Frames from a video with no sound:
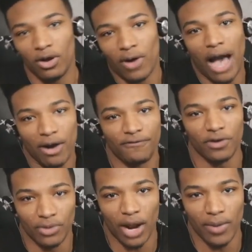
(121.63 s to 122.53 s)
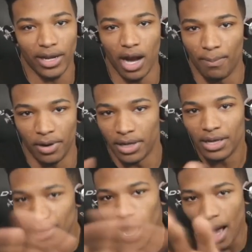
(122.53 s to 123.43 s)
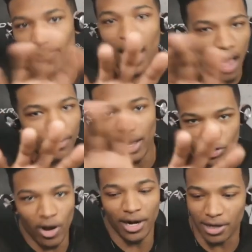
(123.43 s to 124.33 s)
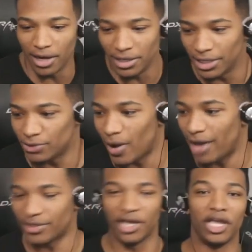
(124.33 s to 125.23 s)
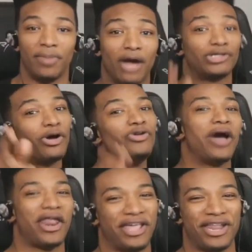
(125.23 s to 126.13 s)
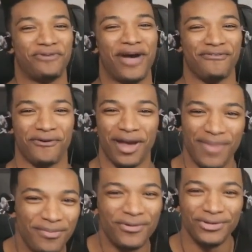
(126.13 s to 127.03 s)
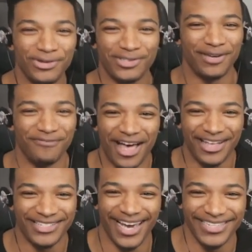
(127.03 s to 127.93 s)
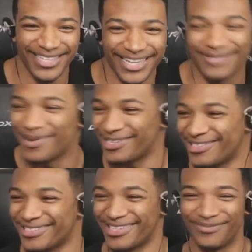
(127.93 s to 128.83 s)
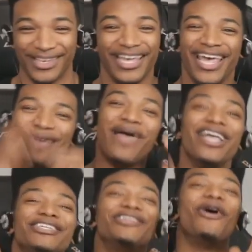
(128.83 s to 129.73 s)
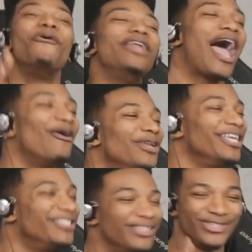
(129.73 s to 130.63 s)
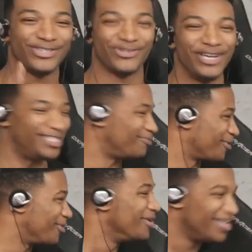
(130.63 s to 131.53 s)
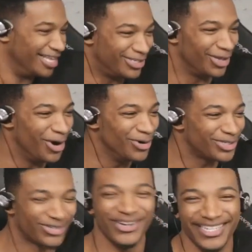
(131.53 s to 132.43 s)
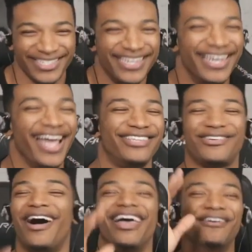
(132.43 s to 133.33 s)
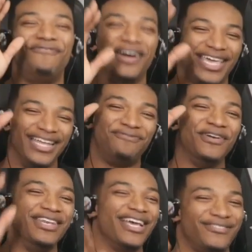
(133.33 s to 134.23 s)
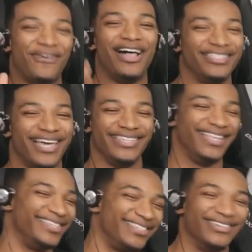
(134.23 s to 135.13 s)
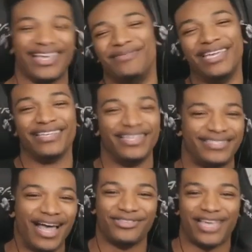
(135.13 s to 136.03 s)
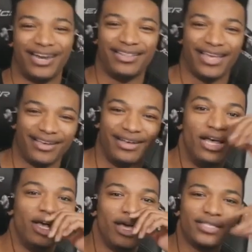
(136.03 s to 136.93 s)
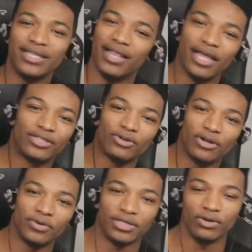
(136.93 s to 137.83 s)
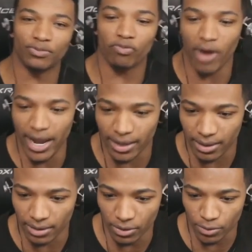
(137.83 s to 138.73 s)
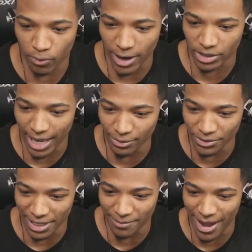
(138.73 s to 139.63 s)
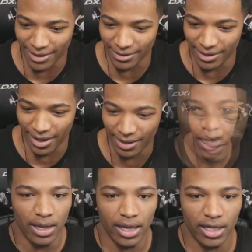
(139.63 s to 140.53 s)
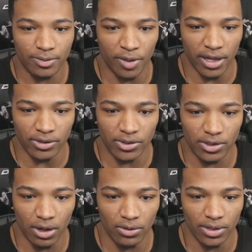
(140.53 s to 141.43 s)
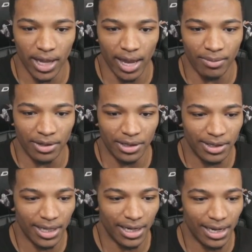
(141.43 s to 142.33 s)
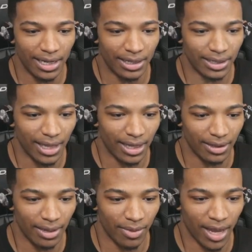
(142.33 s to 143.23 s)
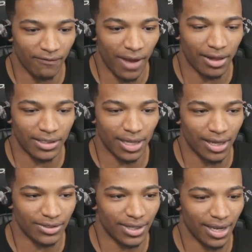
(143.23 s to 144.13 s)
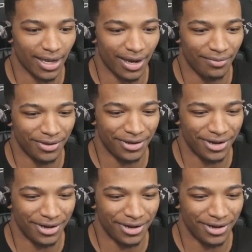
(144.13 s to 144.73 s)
on how I feel when I wake up. But I'm not trying to cut niggas' wives out here, but I'll show you how to get a wife, all right? Maybe we'll do some Valentine's Day special or something. Imagine going out into the streets, bro. Into those streets and trying to fucking finesse Valentine's Day skills. I mean, it sounds kind of like a... Isn't that like sort of what those prank channels did back in the day? It's been so damn litty lately, man. Valentine's Day coming